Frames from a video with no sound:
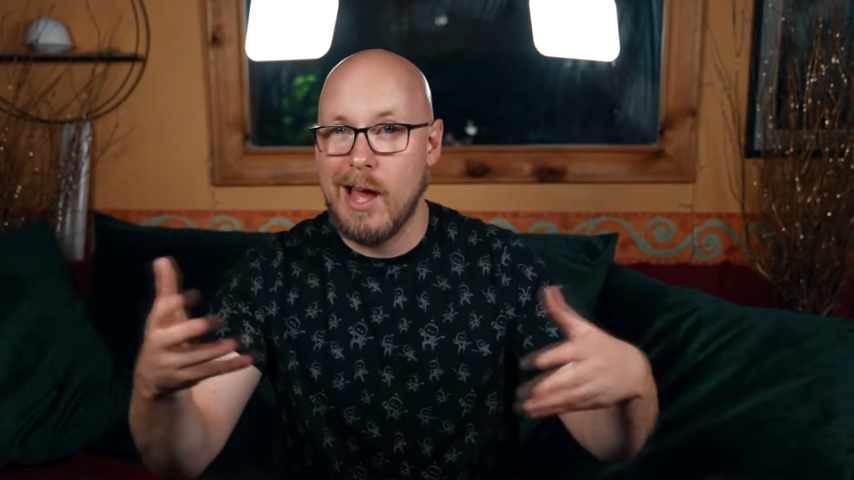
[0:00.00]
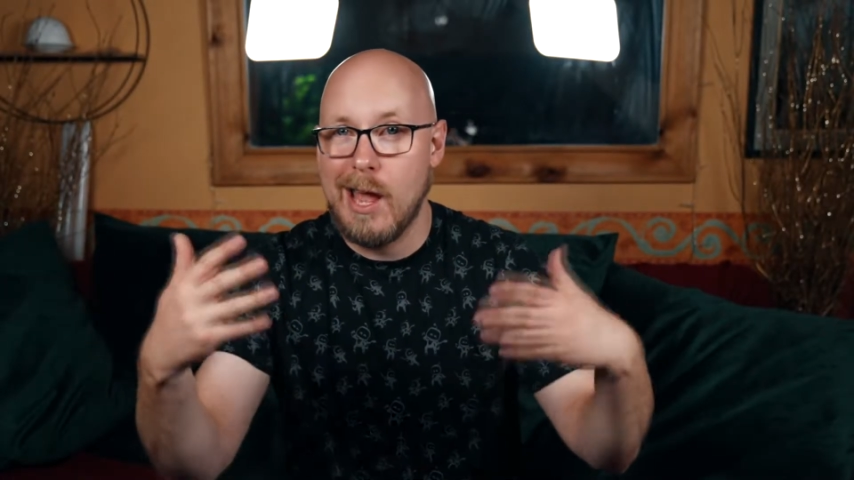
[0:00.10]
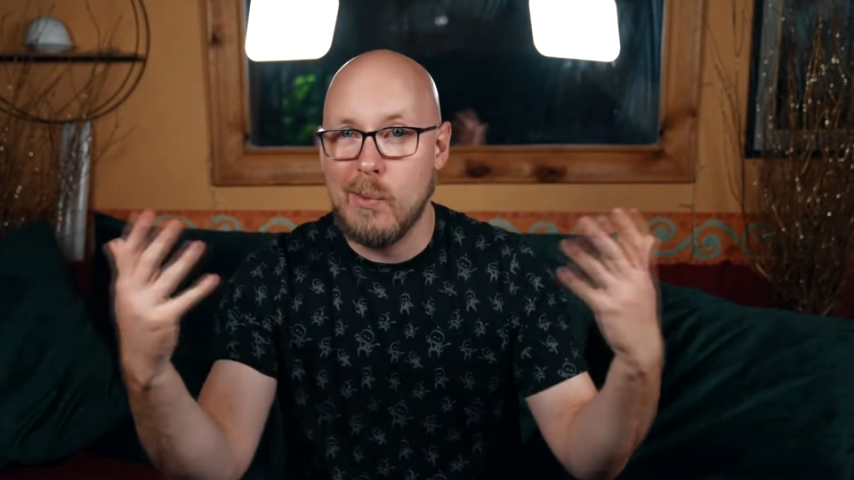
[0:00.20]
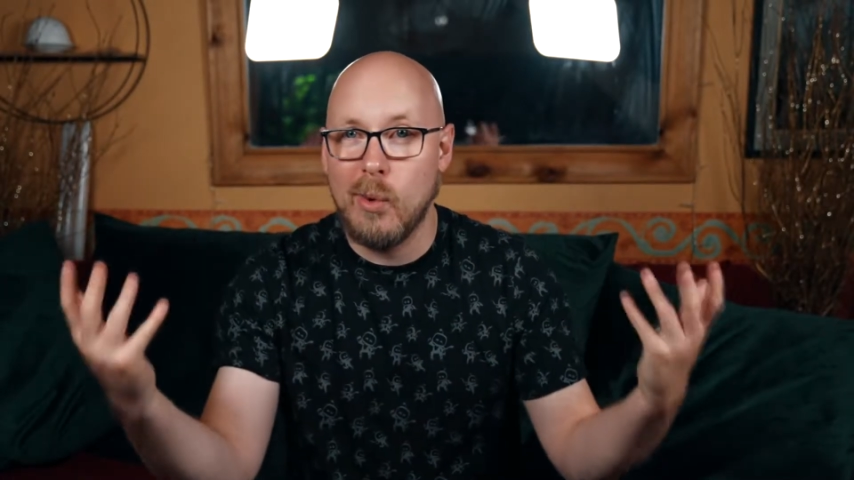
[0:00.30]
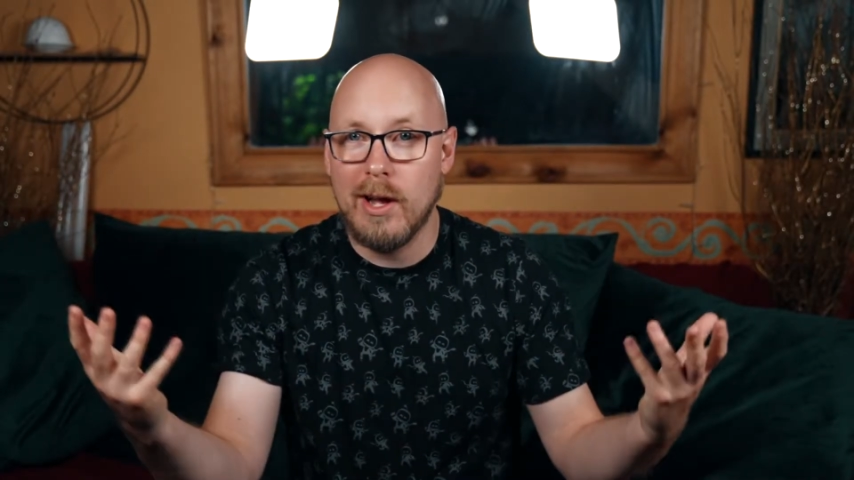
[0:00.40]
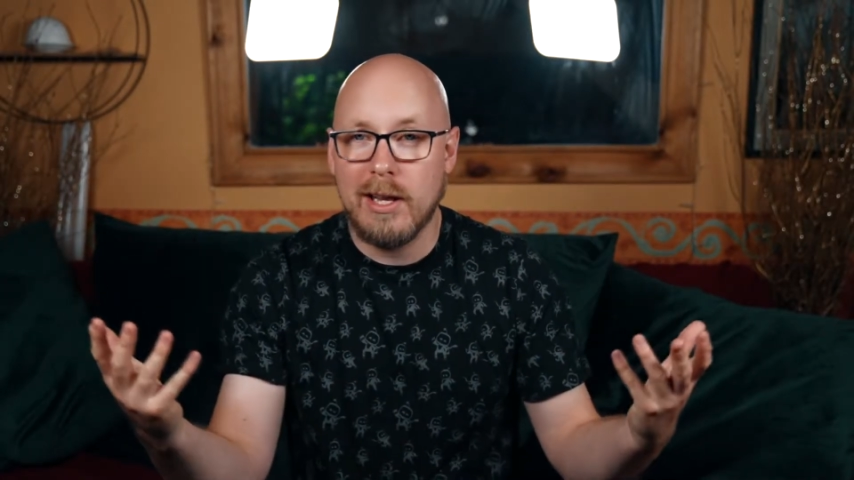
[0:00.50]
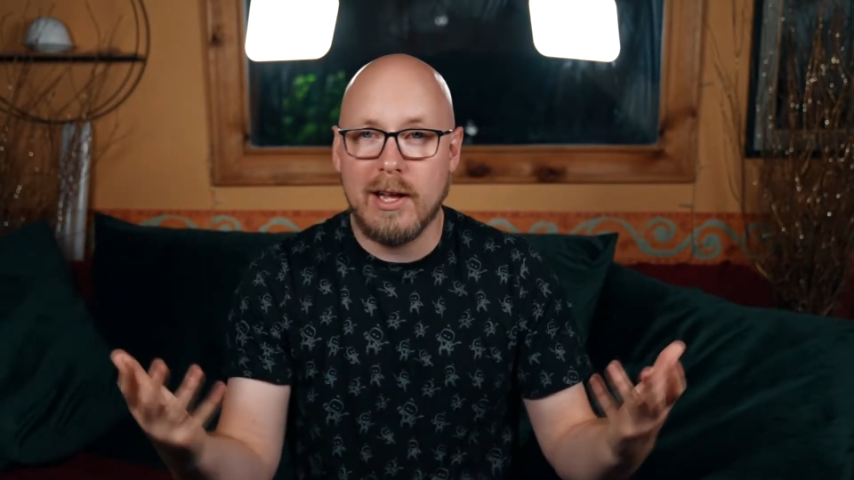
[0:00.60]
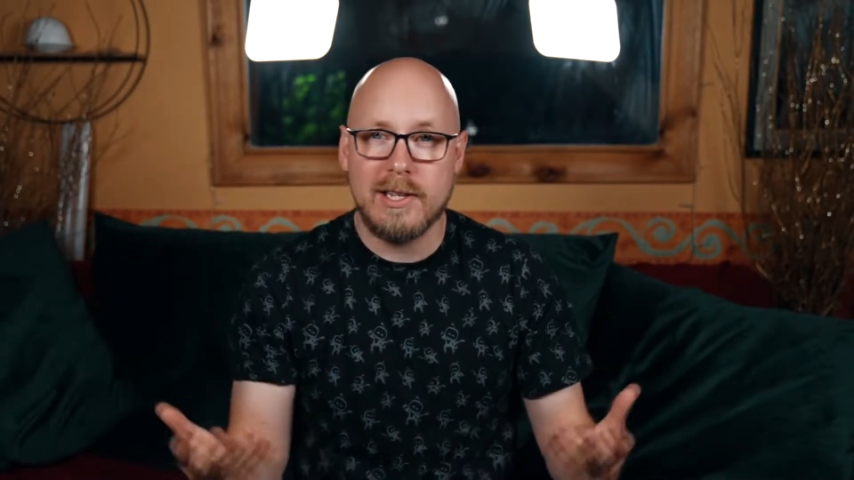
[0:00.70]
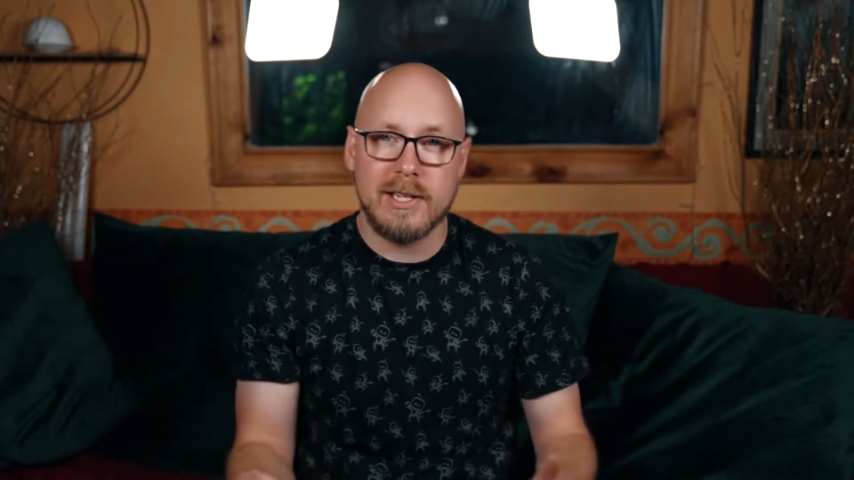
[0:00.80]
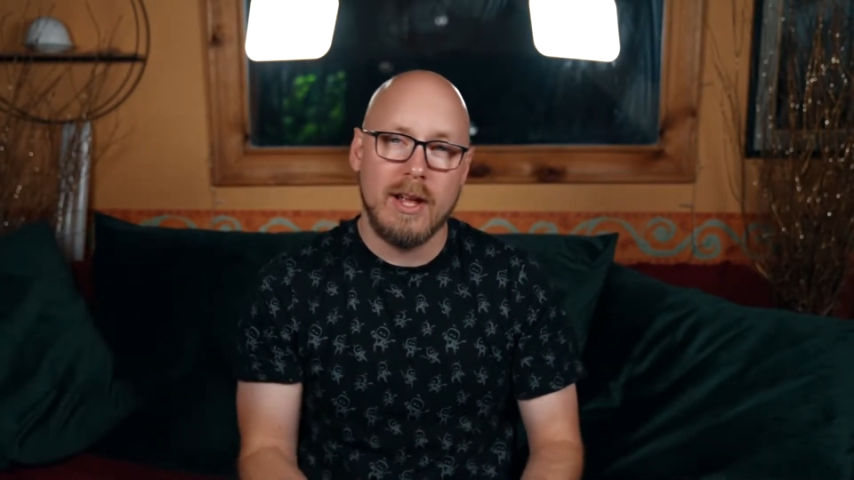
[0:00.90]
a white
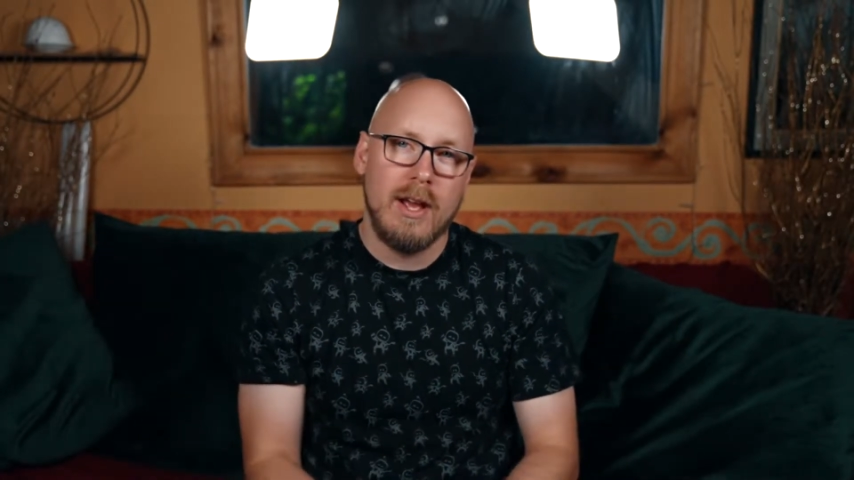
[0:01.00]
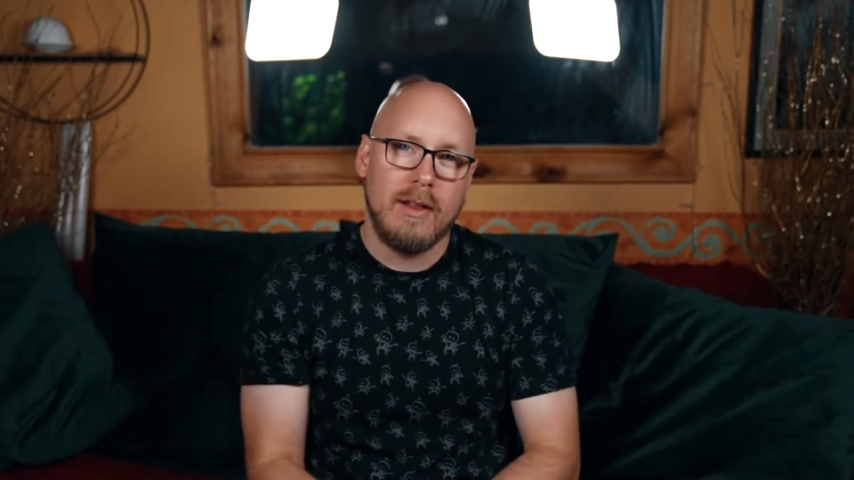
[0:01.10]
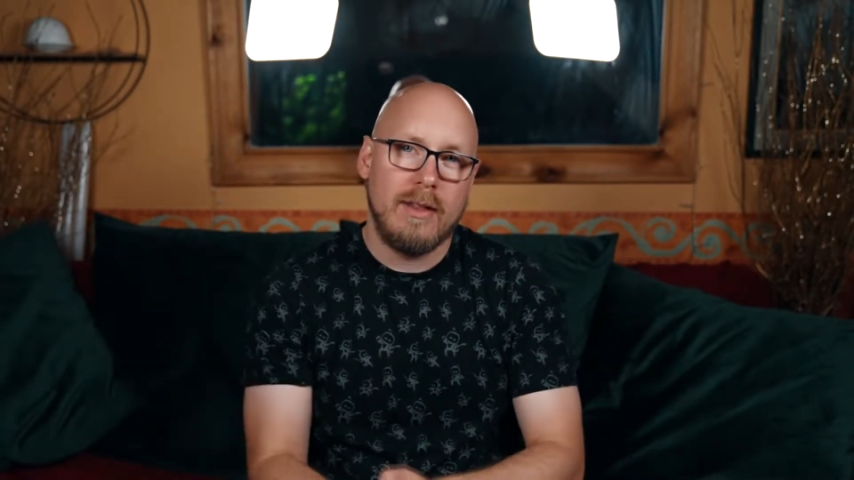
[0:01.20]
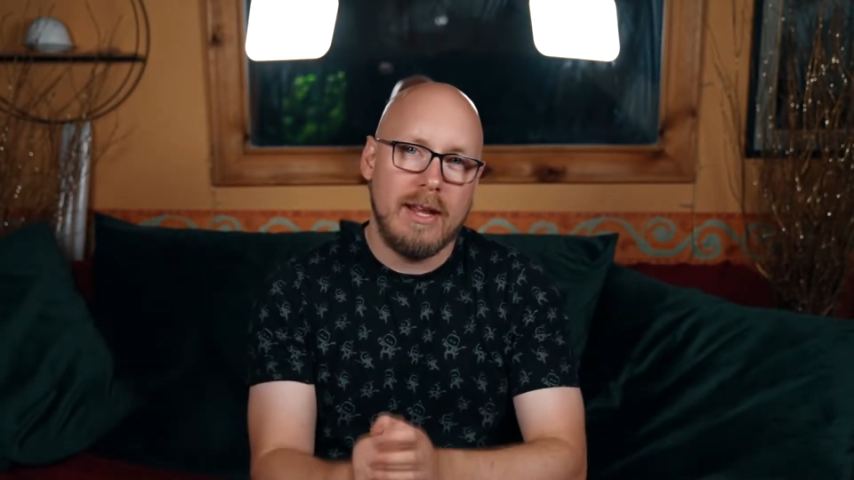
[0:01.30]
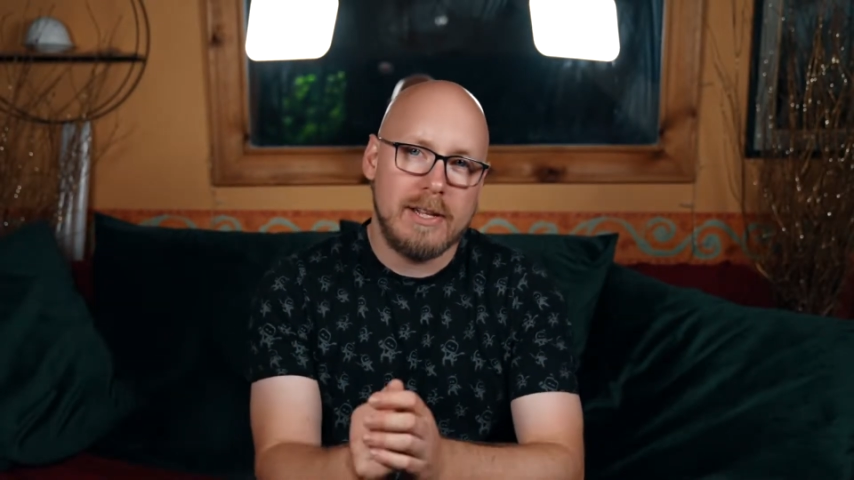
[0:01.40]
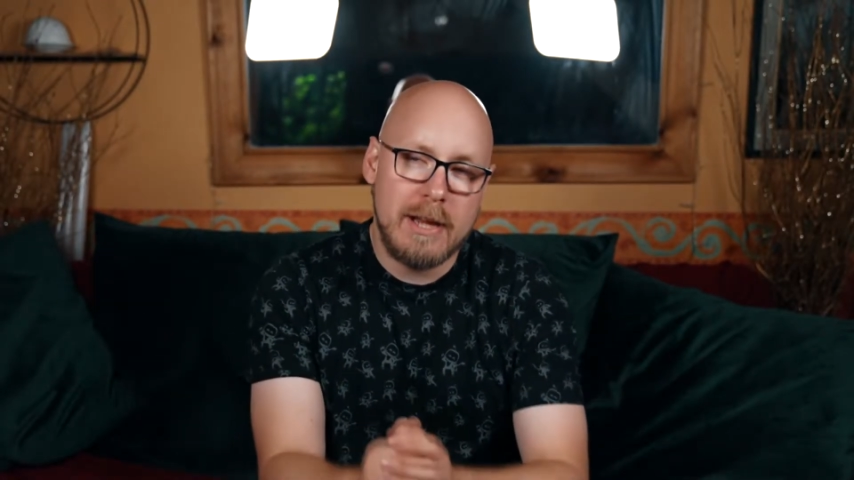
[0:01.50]
light, the